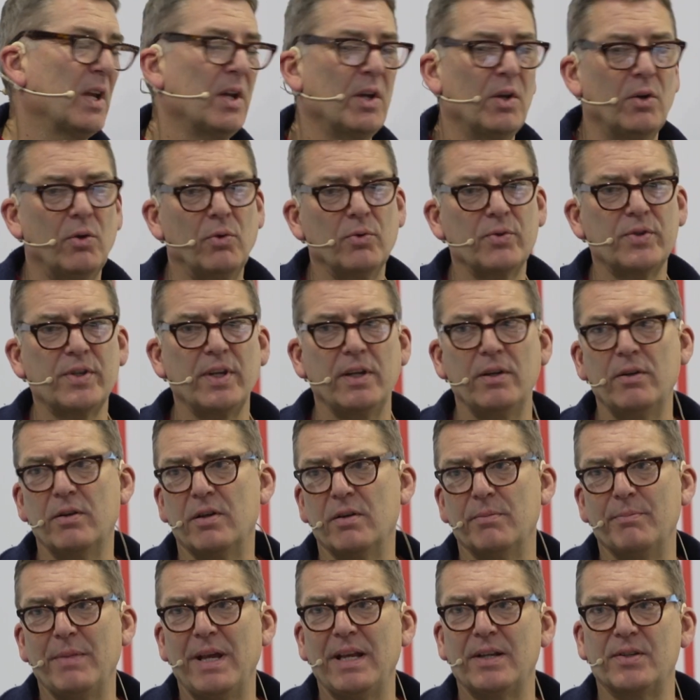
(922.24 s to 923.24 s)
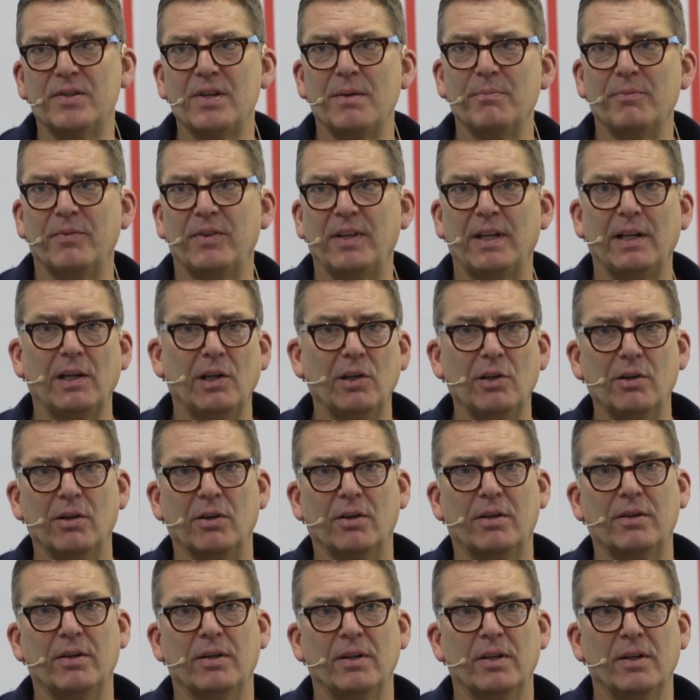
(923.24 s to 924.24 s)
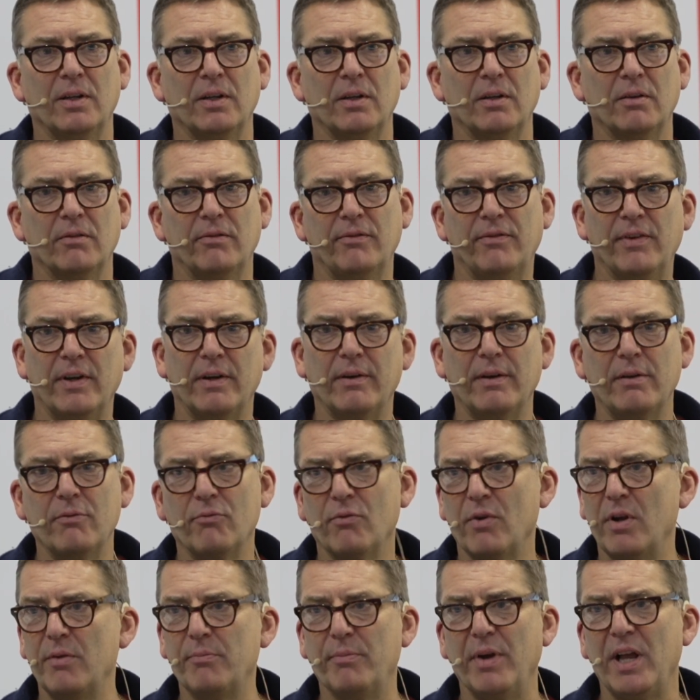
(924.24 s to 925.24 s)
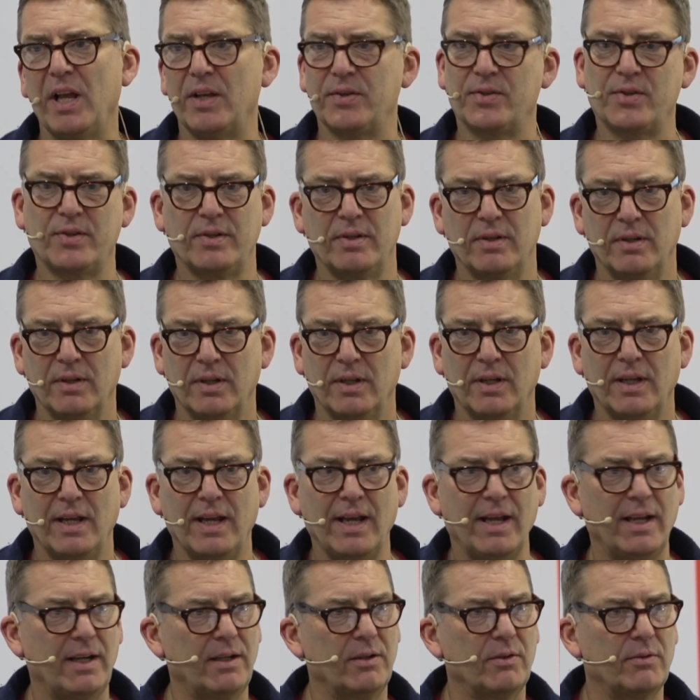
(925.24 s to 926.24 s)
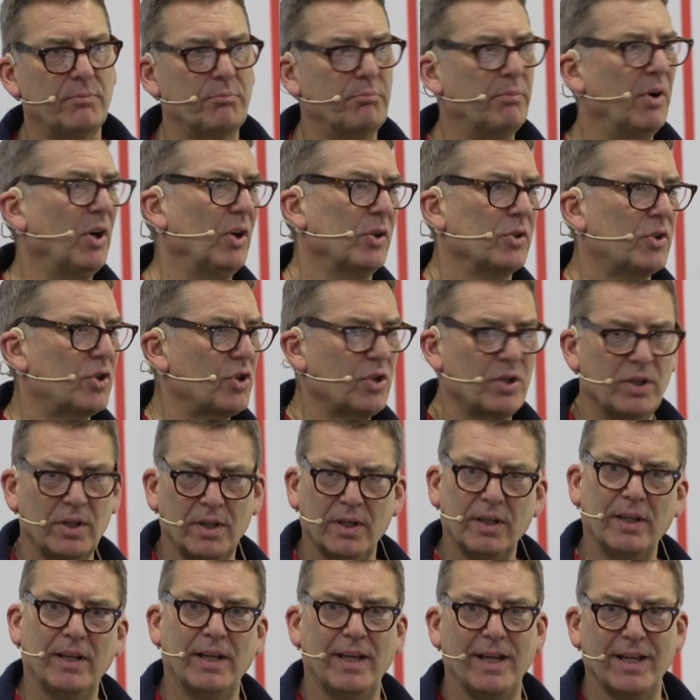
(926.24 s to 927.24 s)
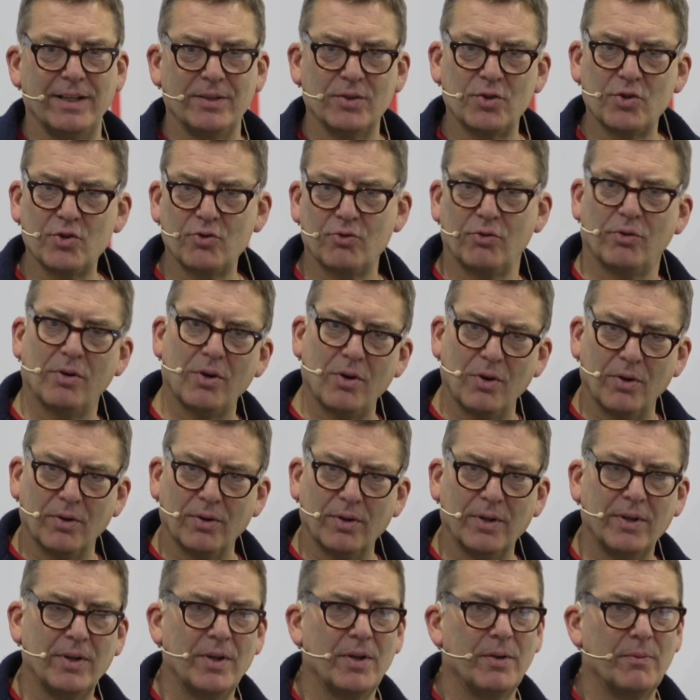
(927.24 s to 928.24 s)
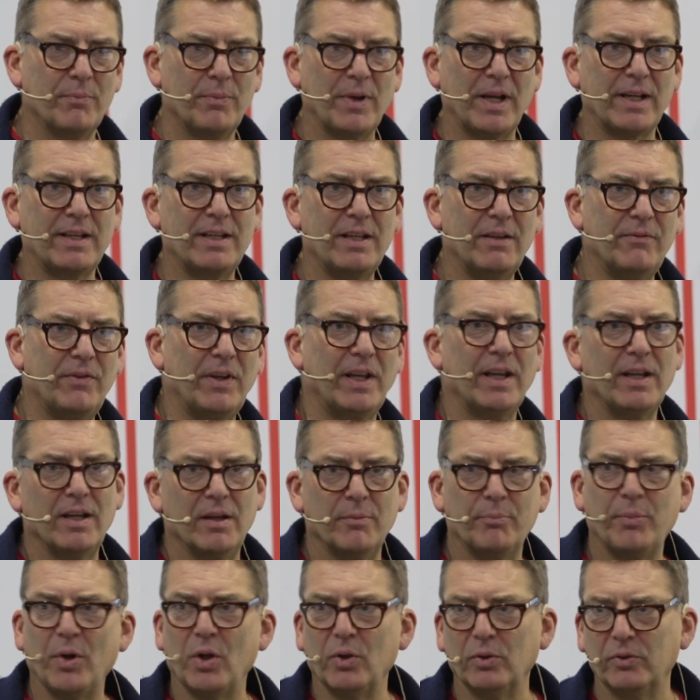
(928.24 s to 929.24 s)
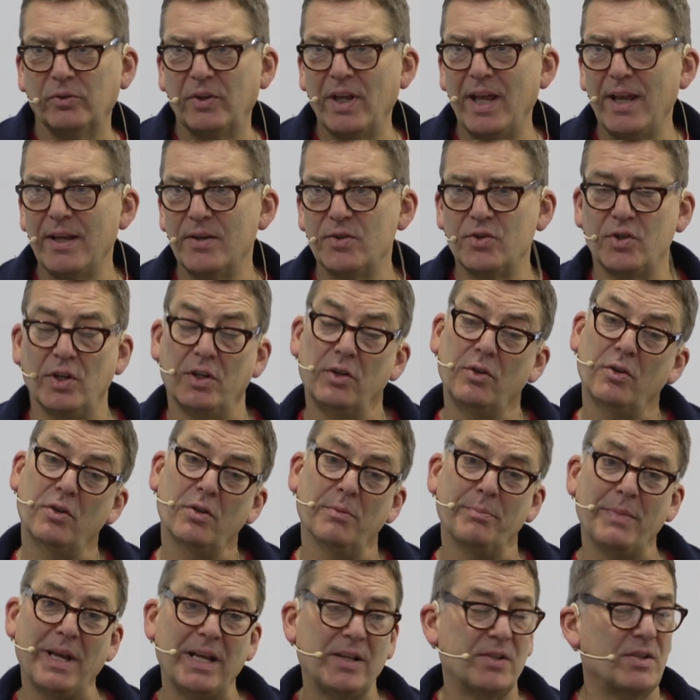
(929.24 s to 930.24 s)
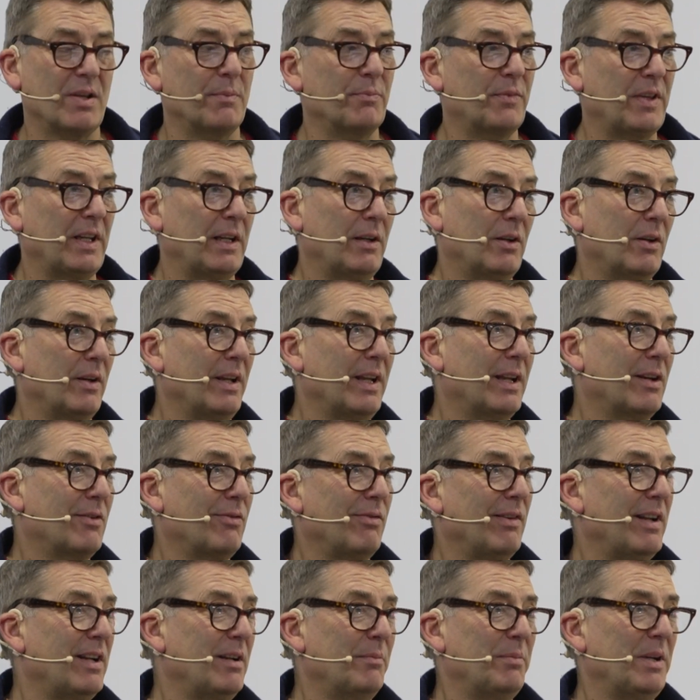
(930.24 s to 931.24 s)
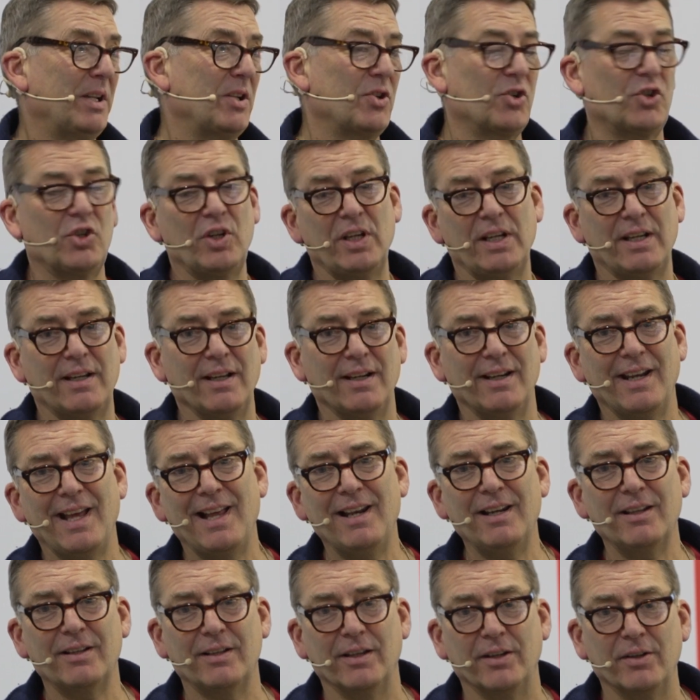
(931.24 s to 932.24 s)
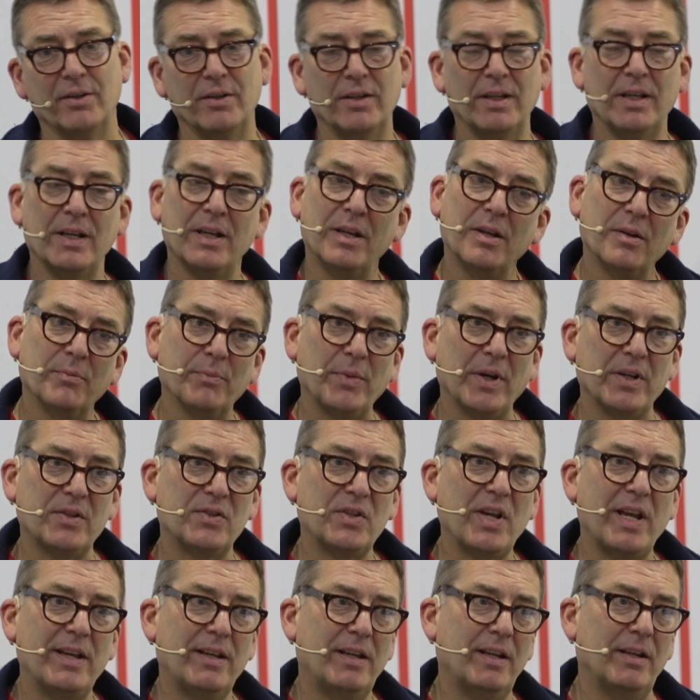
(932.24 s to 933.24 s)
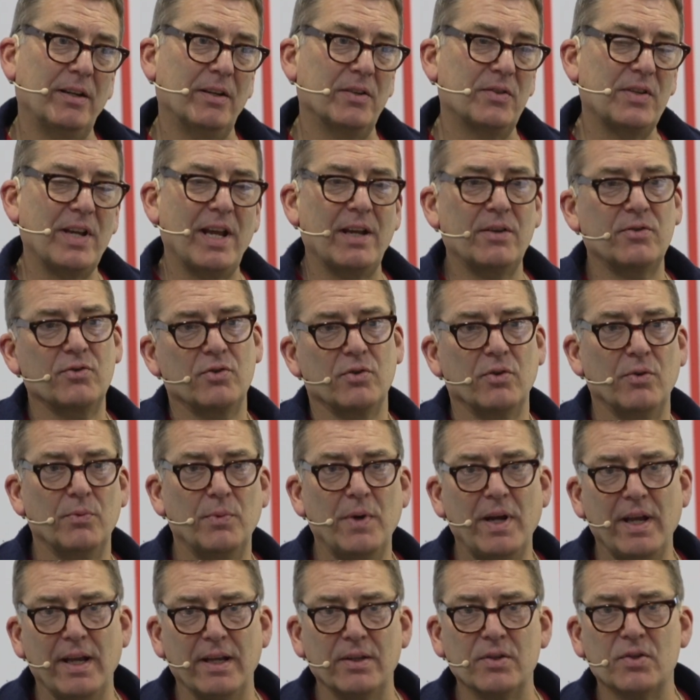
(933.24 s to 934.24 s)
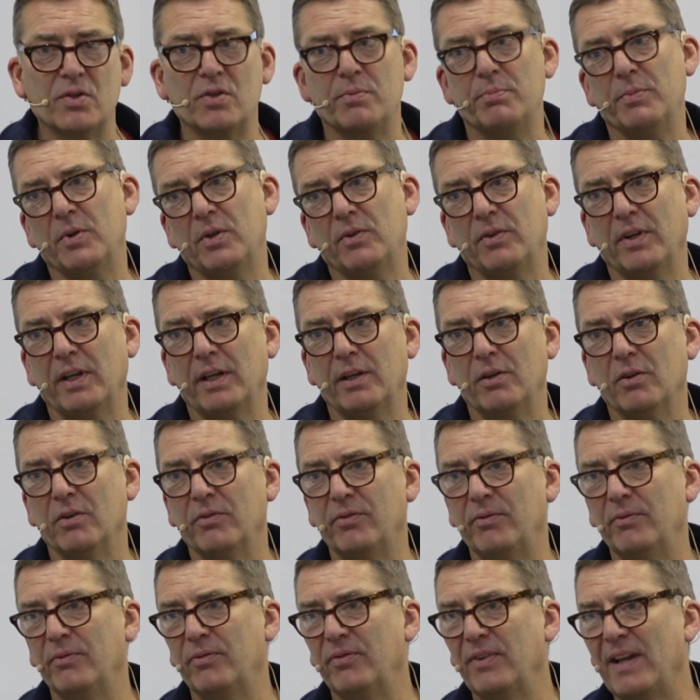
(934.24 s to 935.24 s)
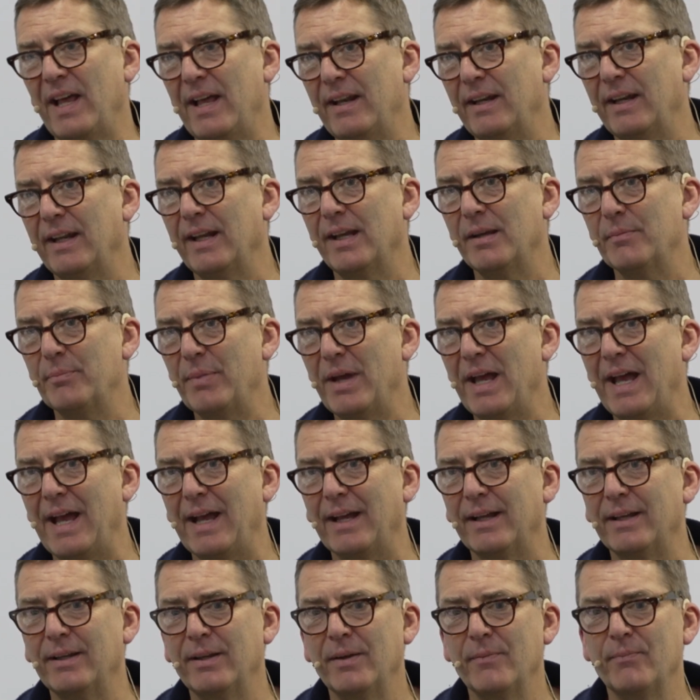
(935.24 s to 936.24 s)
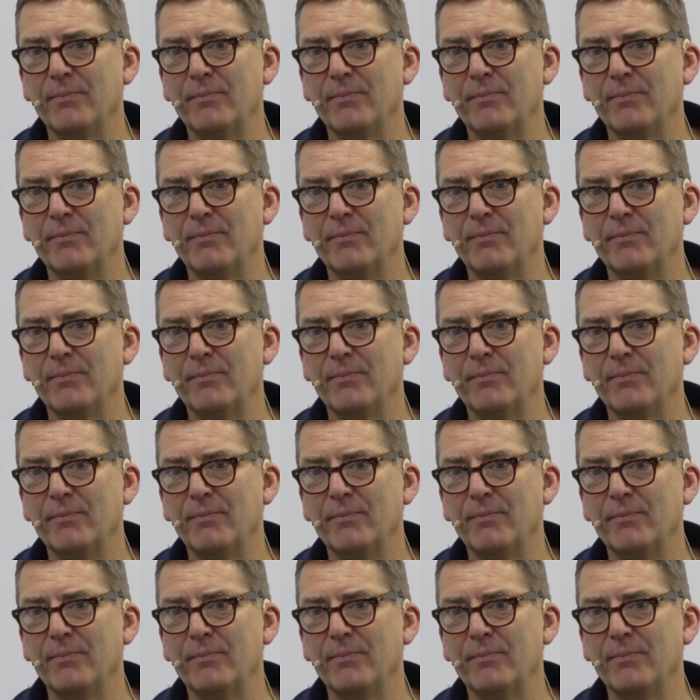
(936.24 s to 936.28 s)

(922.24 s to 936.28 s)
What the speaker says: Also, you can make something look very robust and butch and strong by giving it a bold texture. You can make something look incredibly chic and elegant by taking the texture away and smoothing it off and flattening it back.